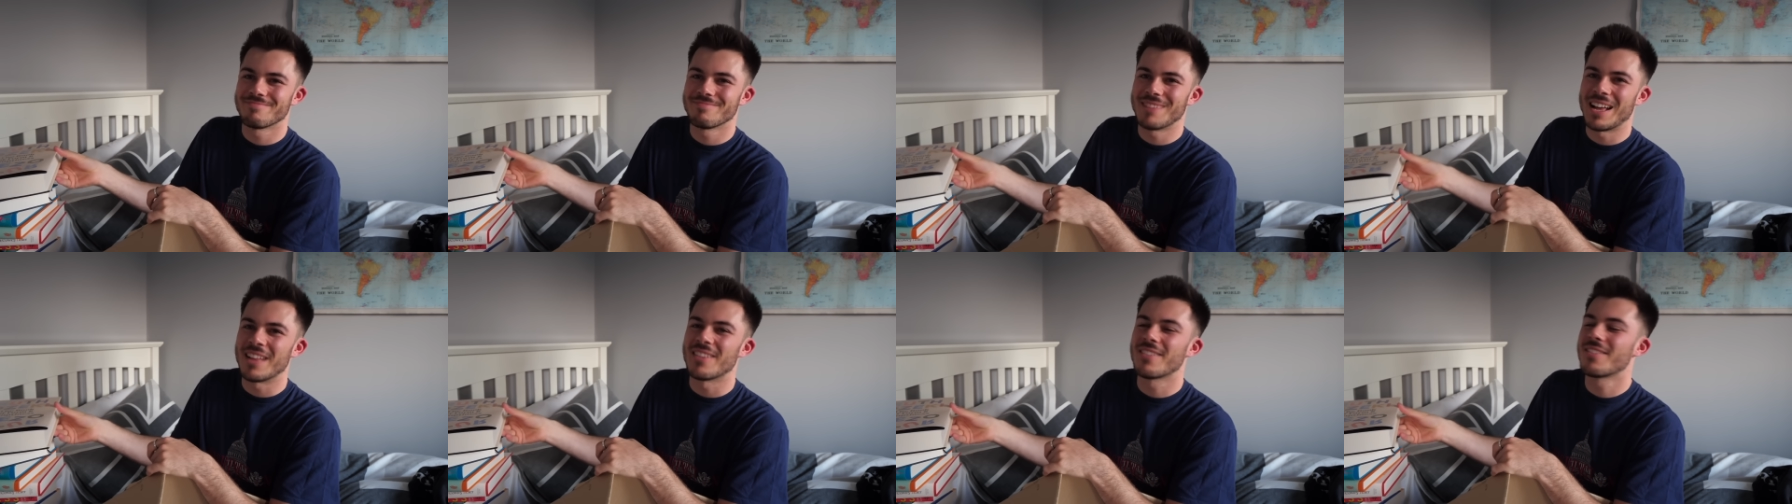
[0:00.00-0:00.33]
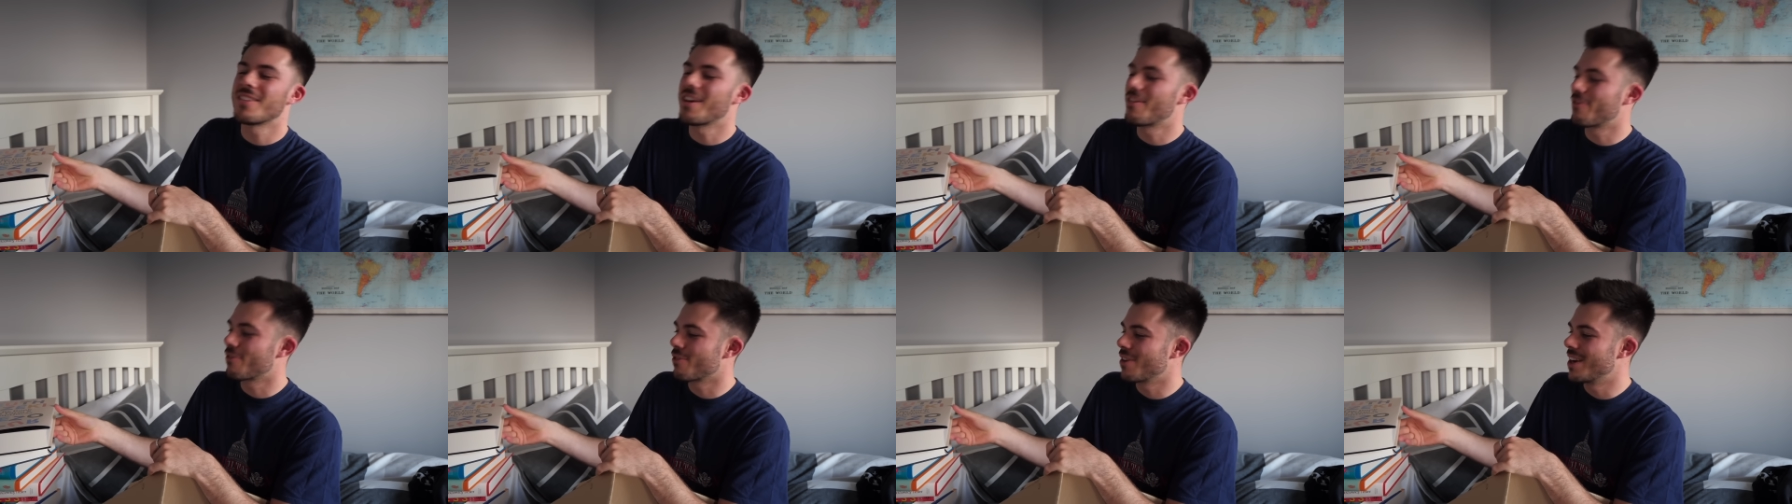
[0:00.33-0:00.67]
and
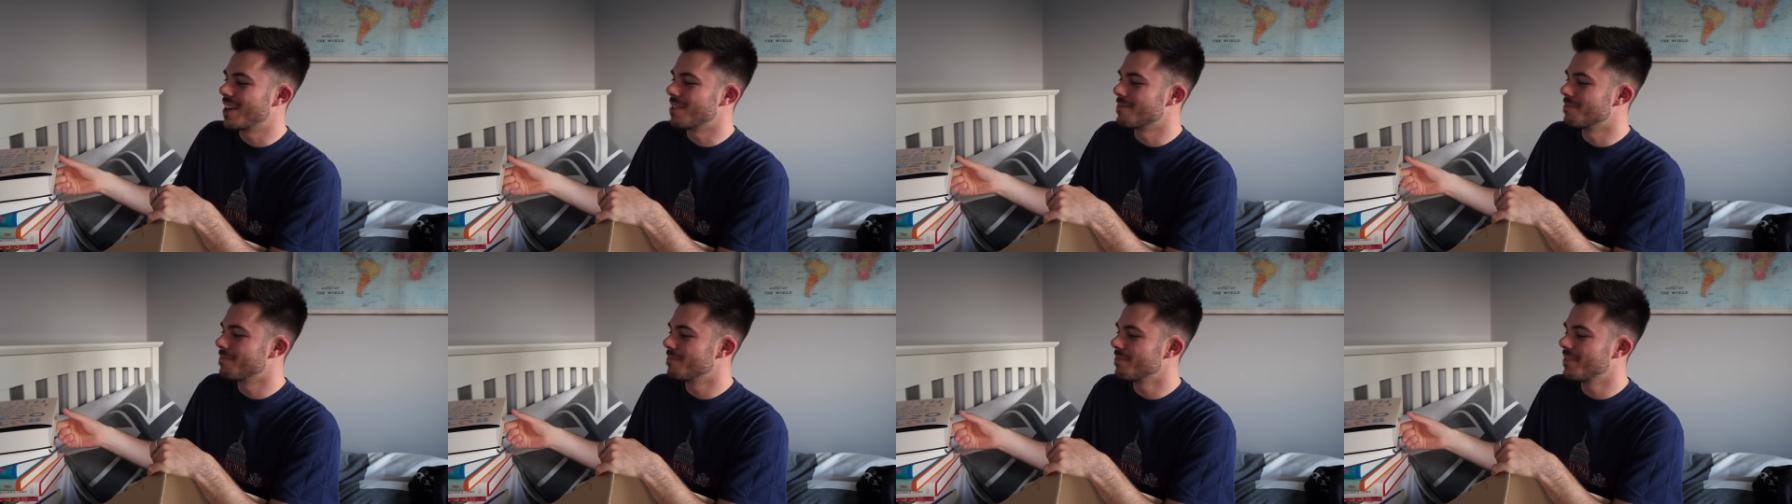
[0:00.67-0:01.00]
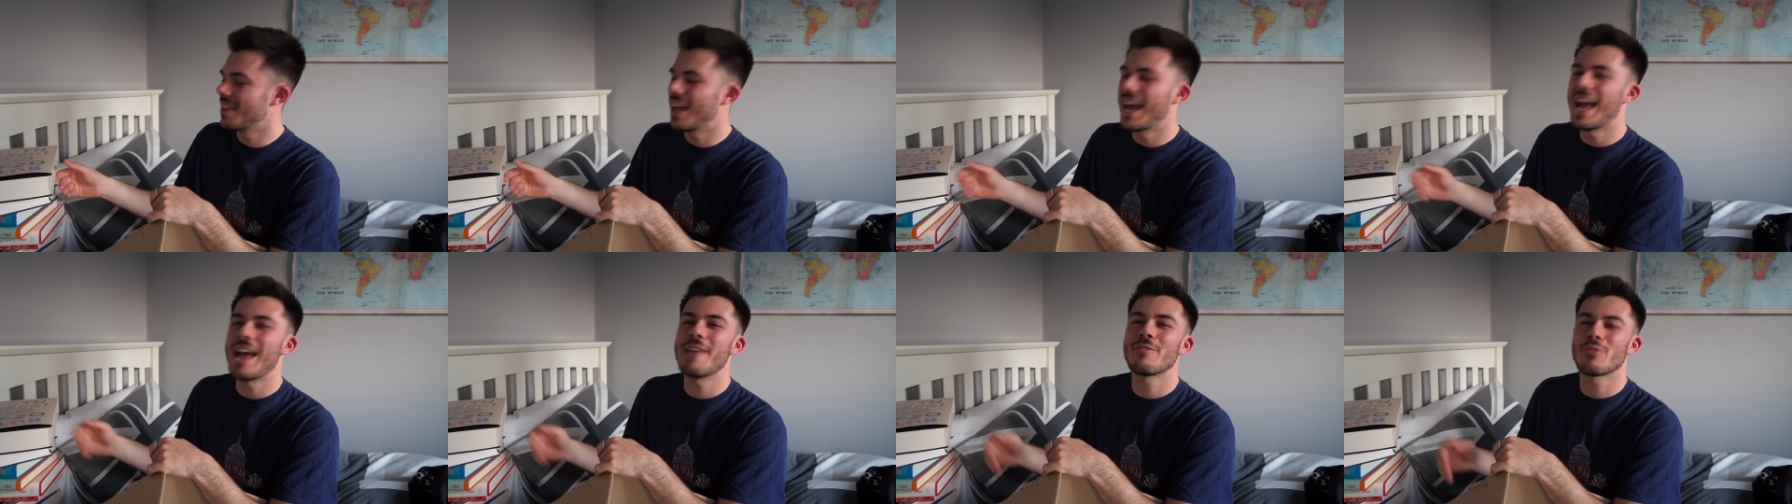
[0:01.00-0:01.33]
suffering
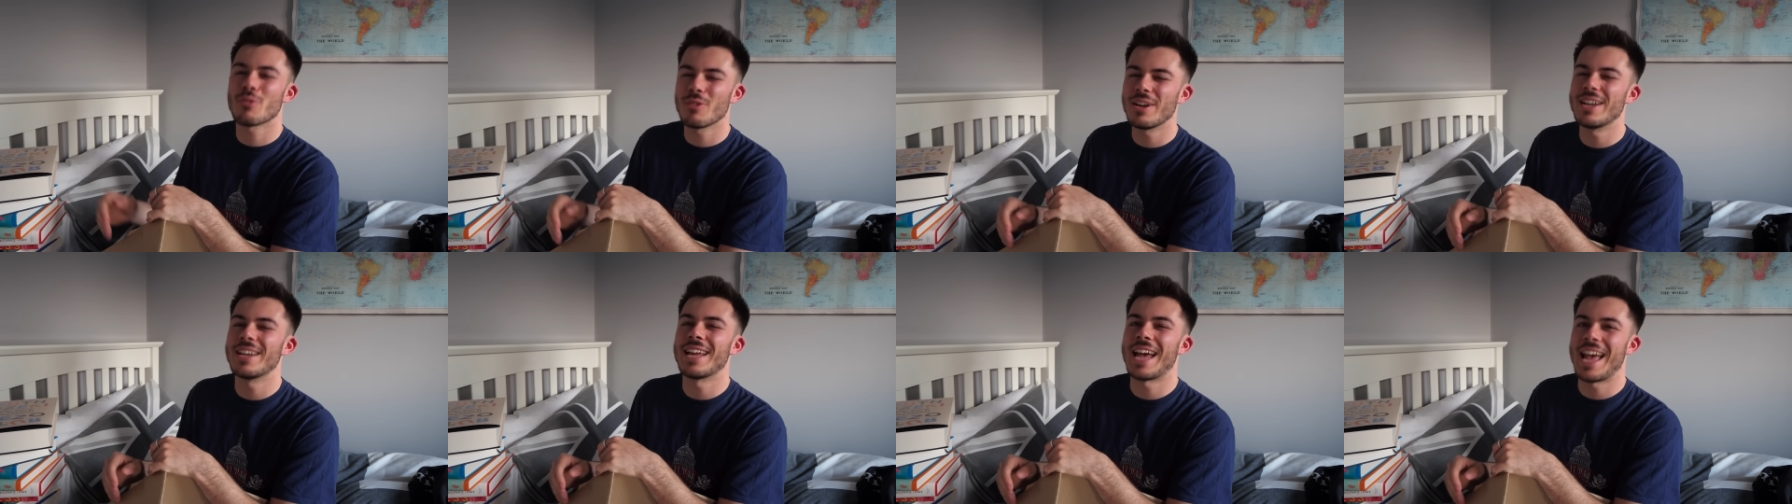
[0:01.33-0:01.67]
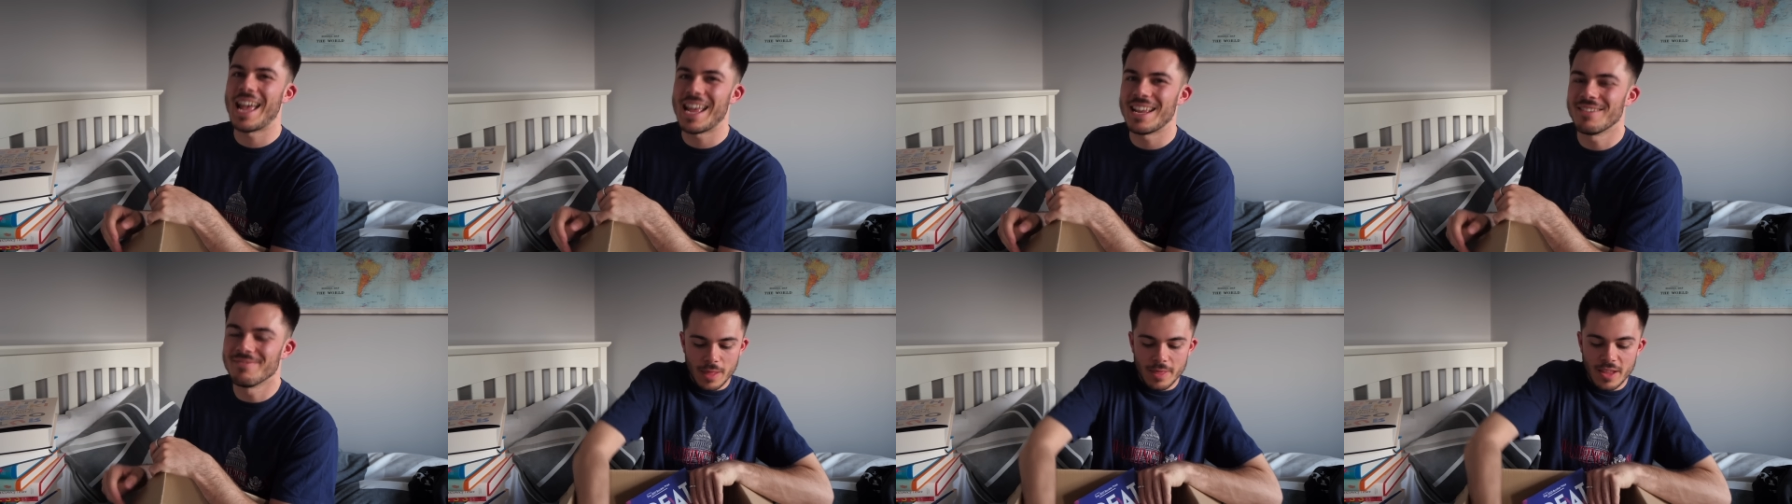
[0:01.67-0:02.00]
every day.